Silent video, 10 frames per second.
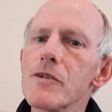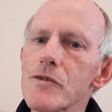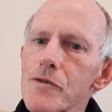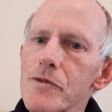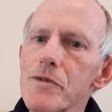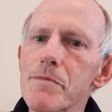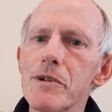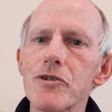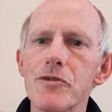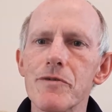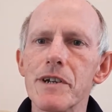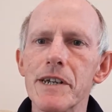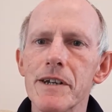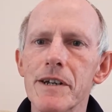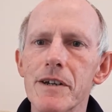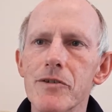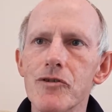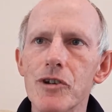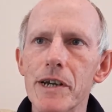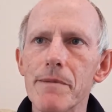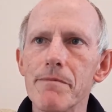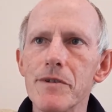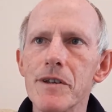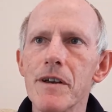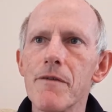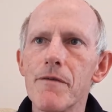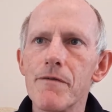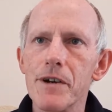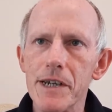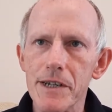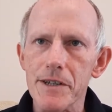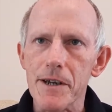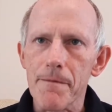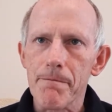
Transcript: through the missionary James Fraser.